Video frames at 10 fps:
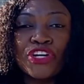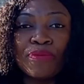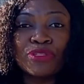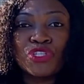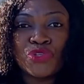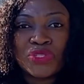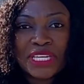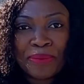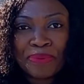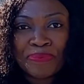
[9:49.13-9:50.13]
Number 2
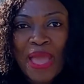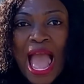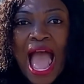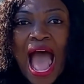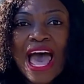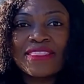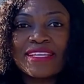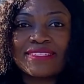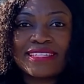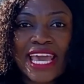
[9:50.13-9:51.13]
tip,
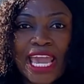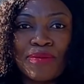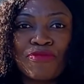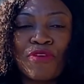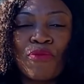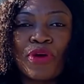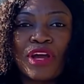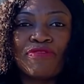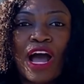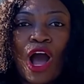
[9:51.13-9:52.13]
and this came from
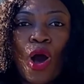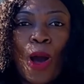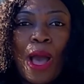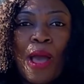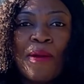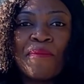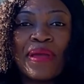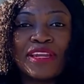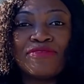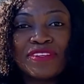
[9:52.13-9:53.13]
one of our
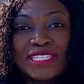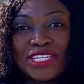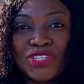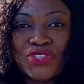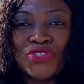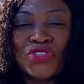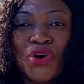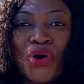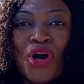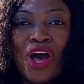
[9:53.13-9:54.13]
many visits to
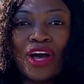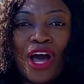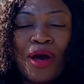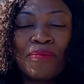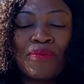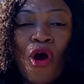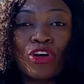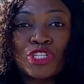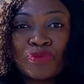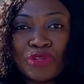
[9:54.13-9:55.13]
the
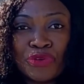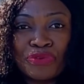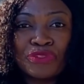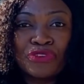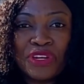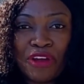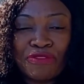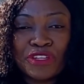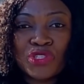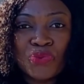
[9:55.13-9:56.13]
hospital during
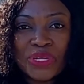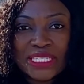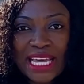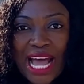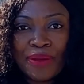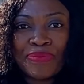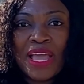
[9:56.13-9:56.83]
our first winter.